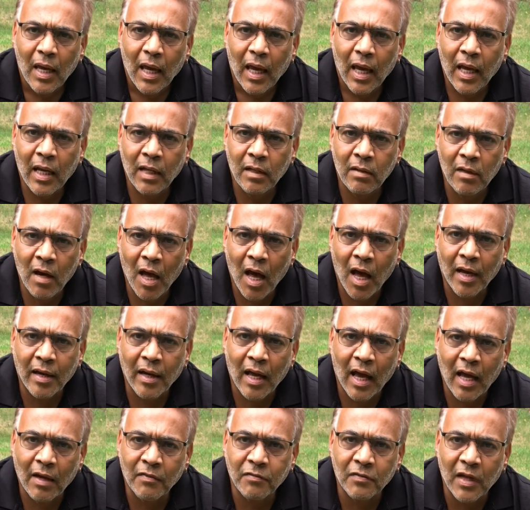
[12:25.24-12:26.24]
and not
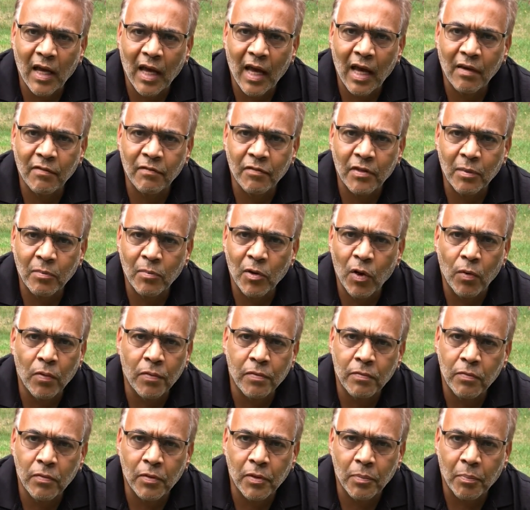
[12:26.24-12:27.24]
have to have them go
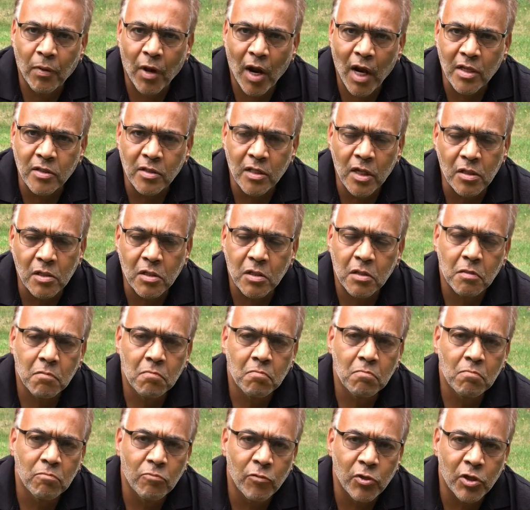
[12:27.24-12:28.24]
through the process,
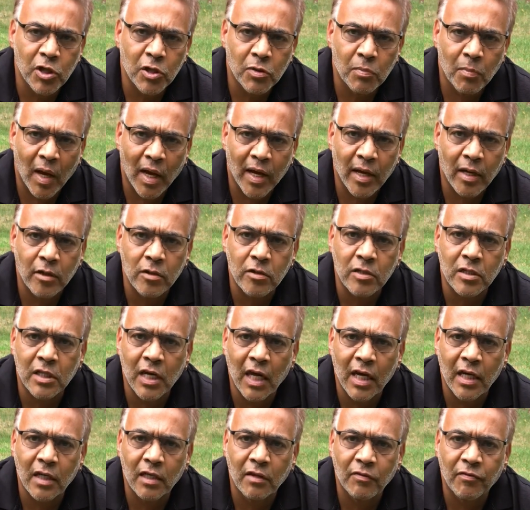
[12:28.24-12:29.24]
which is my
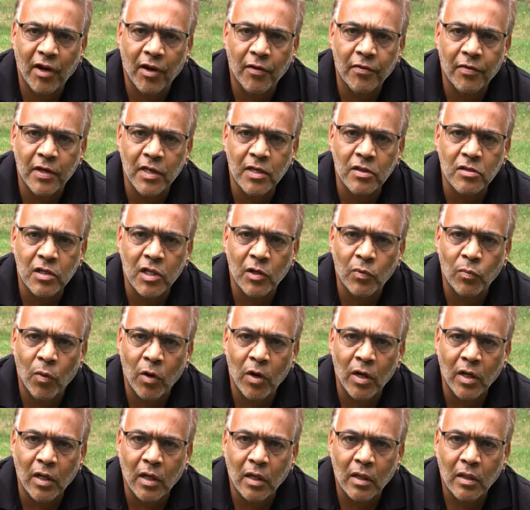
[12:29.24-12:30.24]
understanding of how things can
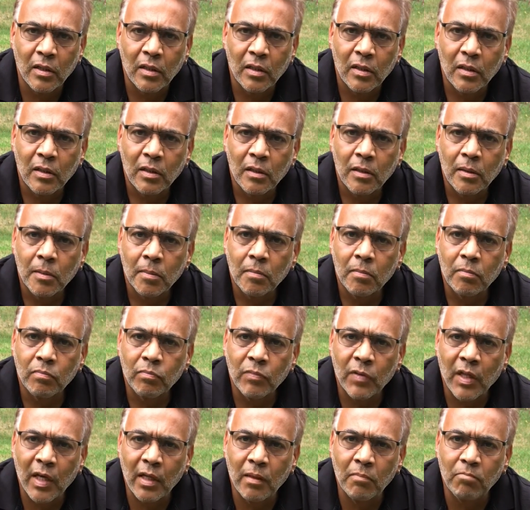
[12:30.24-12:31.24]
work,
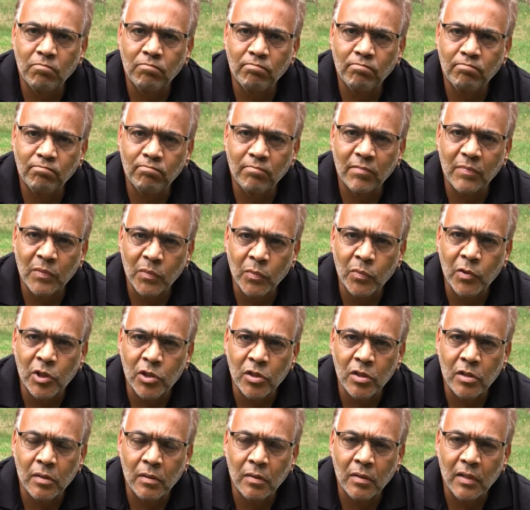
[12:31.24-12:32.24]
then we
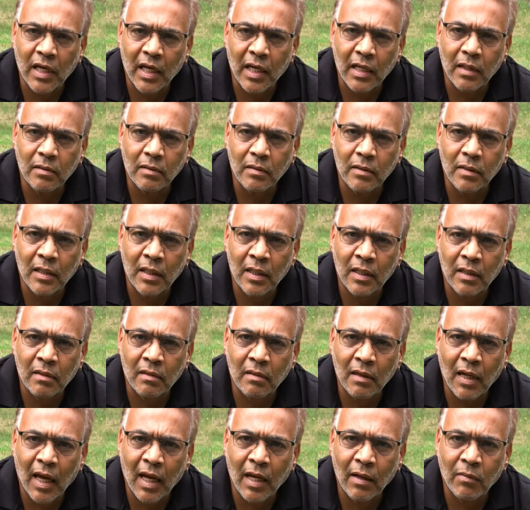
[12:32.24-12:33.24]
should do that. And
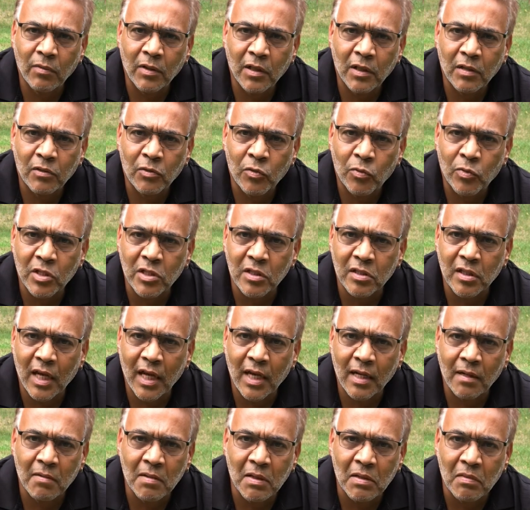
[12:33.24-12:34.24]
I would endorse
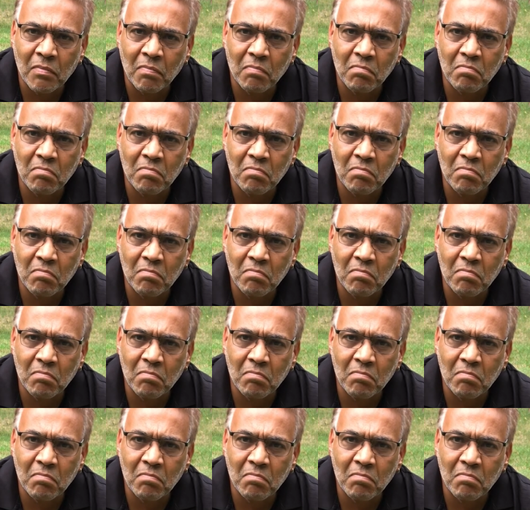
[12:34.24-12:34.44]
that and